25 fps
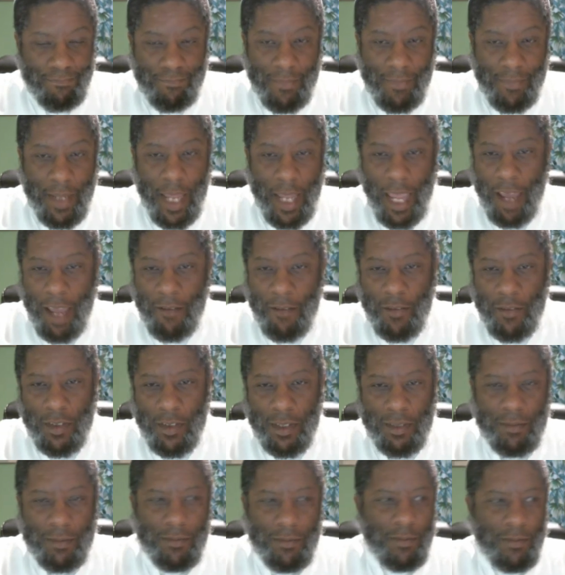have
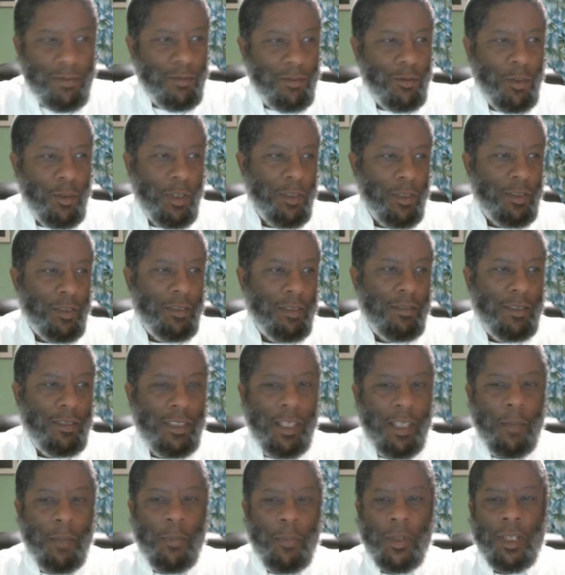a, well,
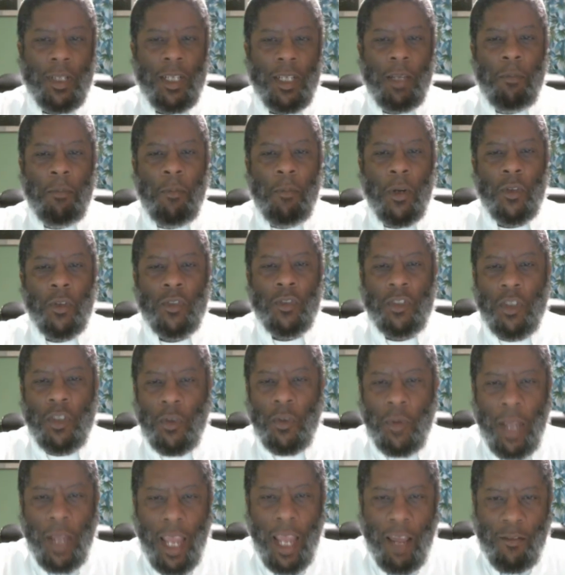typically most
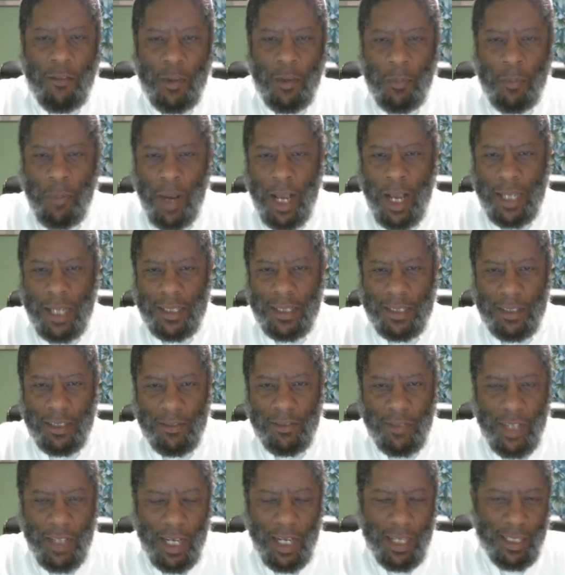don't have a
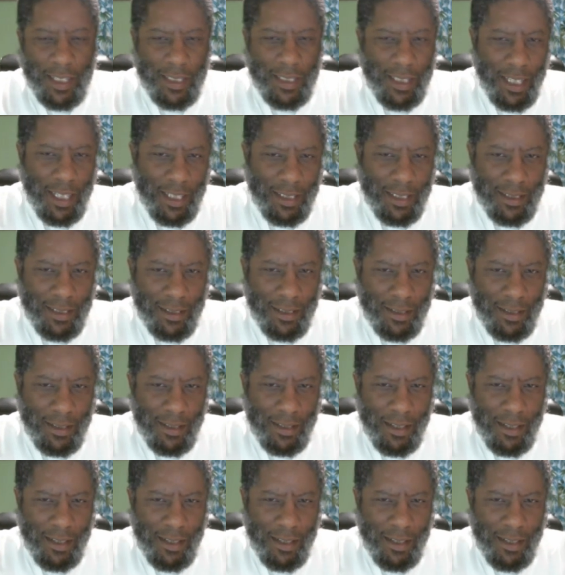positive connotation.